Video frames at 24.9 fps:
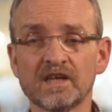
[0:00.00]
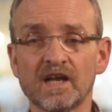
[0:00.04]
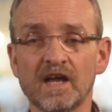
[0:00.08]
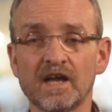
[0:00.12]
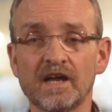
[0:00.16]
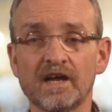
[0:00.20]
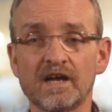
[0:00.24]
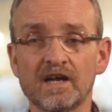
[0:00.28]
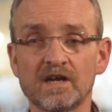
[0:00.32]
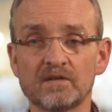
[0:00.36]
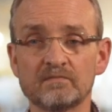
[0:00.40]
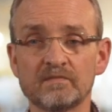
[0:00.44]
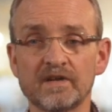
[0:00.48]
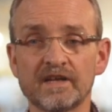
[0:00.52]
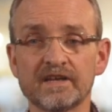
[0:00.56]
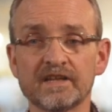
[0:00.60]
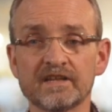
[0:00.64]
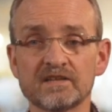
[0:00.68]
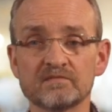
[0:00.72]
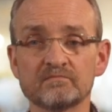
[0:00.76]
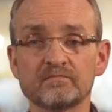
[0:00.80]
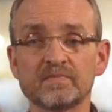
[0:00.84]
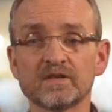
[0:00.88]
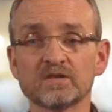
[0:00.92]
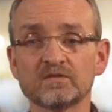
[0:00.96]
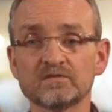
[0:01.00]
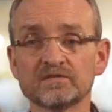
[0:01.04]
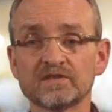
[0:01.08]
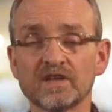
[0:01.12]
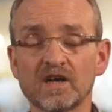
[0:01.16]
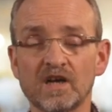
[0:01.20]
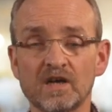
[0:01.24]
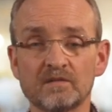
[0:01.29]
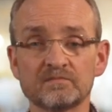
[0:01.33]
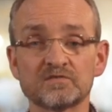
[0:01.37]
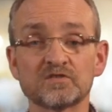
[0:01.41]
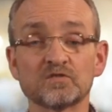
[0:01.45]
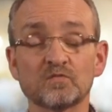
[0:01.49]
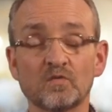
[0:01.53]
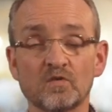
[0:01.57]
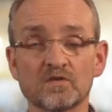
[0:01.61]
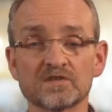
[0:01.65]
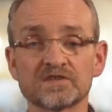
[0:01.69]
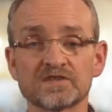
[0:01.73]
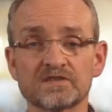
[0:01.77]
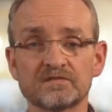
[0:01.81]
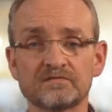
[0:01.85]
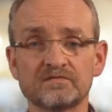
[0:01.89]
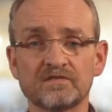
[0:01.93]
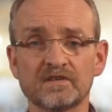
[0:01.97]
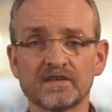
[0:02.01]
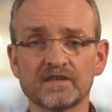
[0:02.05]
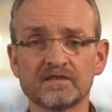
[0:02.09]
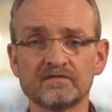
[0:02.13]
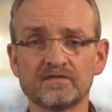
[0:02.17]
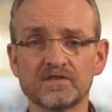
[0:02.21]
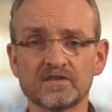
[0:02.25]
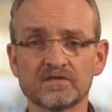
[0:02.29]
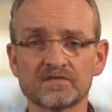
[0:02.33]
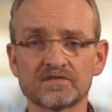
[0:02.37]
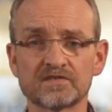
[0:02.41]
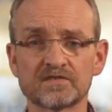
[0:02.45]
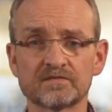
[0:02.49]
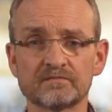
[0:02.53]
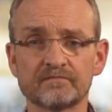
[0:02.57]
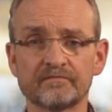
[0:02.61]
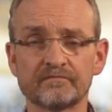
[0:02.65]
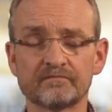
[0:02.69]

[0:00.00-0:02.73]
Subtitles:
and it build it up towards the 5 years.